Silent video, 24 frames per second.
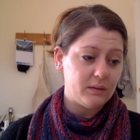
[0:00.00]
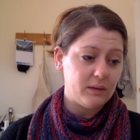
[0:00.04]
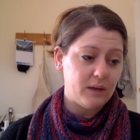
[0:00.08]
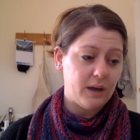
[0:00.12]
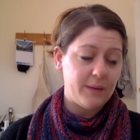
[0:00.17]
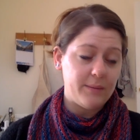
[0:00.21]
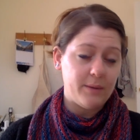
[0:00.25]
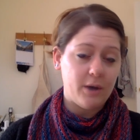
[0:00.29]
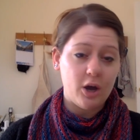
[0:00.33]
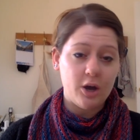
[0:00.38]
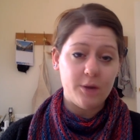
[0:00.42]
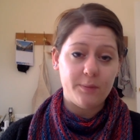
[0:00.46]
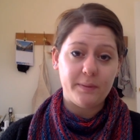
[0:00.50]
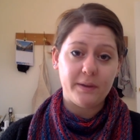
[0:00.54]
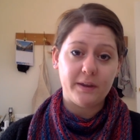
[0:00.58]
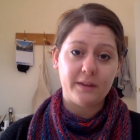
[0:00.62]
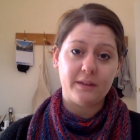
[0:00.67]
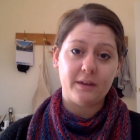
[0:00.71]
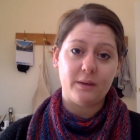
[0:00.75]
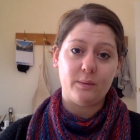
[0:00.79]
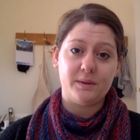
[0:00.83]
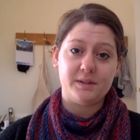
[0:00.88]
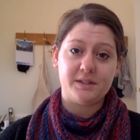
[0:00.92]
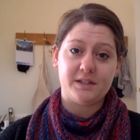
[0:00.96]
I'm hoping
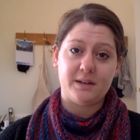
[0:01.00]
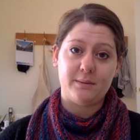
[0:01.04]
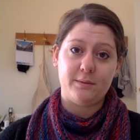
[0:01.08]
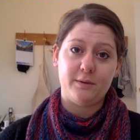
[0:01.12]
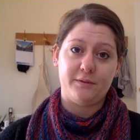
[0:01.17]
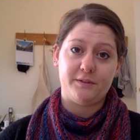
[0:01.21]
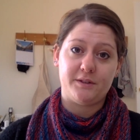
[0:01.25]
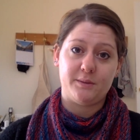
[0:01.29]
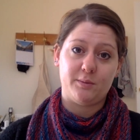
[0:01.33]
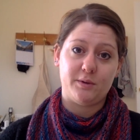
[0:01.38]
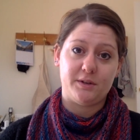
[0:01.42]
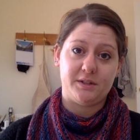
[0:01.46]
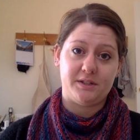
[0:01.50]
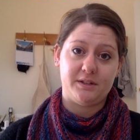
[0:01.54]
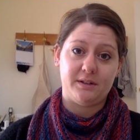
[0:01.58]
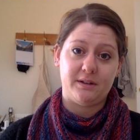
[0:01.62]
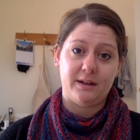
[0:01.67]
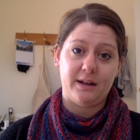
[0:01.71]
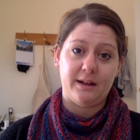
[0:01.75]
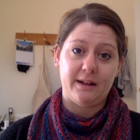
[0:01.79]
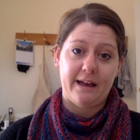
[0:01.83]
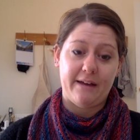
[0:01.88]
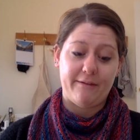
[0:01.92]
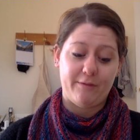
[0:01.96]
that once I move to Bristol
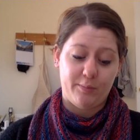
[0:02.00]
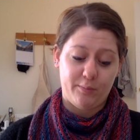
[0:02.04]
I'll have a